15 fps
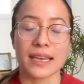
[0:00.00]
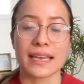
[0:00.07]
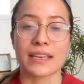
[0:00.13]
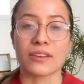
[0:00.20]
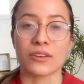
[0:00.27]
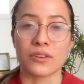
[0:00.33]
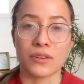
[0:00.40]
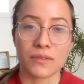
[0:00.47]

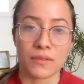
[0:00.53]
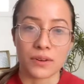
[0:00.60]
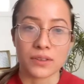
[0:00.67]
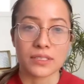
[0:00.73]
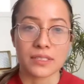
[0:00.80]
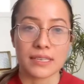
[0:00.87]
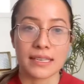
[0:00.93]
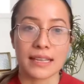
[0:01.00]
in
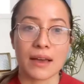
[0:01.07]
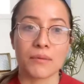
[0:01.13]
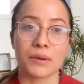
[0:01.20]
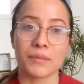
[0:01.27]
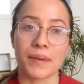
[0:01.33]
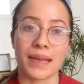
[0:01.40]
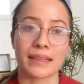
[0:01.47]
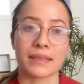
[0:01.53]
university that would
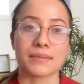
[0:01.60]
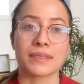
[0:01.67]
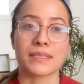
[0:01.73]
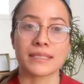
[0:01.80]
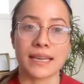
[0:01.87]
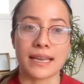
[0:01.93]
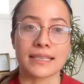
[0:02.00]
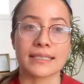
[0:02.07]
make them
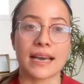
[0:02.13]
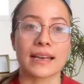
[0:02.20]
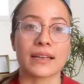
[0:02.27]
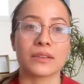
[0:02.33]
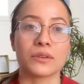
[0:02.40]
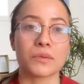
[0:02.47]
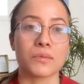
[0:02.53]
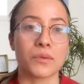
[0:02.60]
stand out
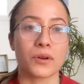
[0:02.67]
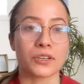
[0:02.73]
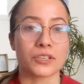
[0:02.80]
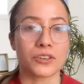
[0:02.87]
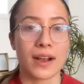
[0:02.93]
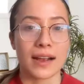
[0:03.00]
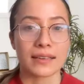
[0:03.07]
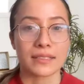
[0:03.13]
and look more
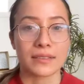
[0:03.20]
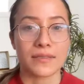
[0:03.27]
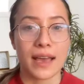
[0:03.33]
attractive